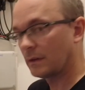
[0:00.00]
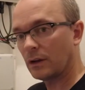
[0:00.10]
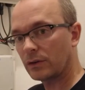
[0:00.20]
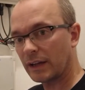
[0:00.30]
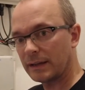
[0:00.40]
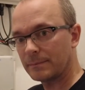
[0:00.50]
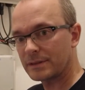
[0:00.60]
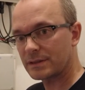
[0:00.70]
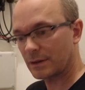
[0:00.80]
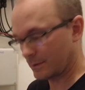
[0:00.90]
Okay,
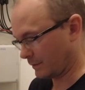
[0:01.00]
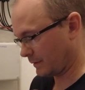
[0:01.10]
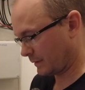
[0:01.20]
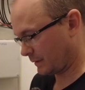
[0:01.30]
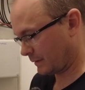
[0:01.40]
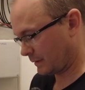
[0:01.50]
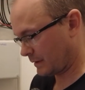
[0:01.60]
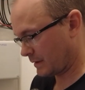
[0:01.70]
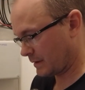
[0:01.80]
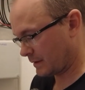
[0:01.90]
so
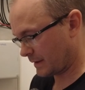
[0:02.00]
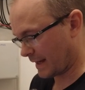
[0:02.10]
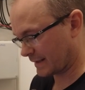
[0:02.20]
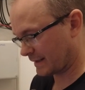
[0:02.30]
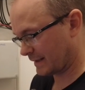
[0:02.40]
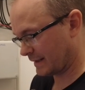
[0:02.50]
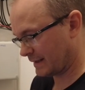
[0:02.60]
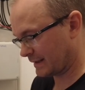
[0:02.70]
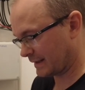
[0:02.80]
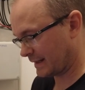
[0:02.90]
that
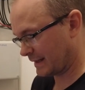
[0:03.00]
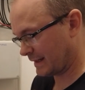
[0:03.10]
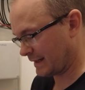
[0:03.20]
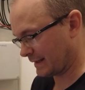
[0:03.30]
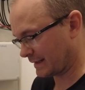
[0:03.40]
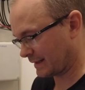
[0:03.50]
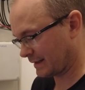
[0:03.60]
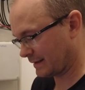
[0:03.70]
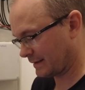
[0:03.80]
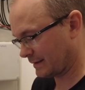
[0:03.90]
is it.
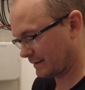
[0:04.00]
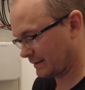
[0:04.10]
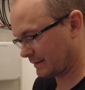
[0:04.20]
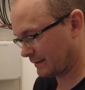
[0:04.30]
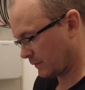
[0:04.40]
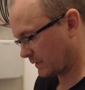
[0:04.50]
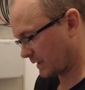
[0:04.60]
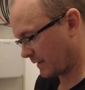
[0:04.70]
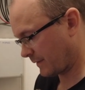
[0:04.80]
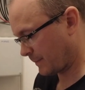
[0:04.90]
We'll
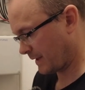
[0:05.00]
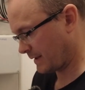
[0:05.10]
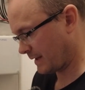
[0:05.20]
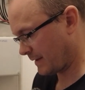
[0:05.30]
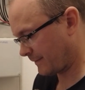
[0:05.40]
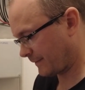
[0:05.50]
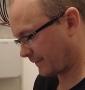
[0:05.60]
save a PDF.